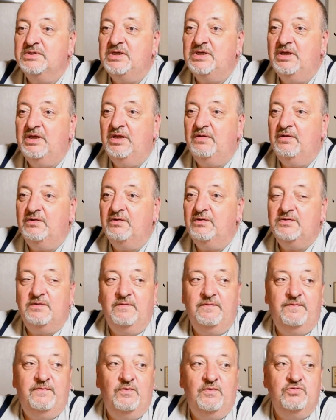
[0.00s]
it
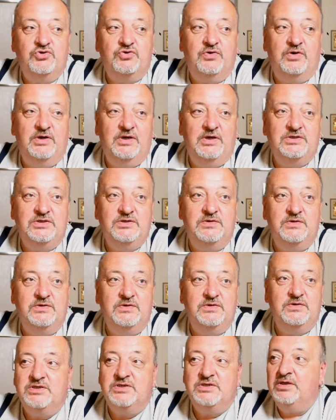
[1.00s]
full screen, as you can
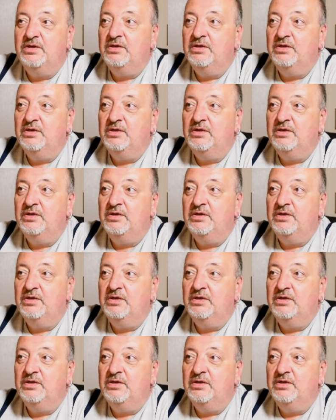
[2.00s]
see,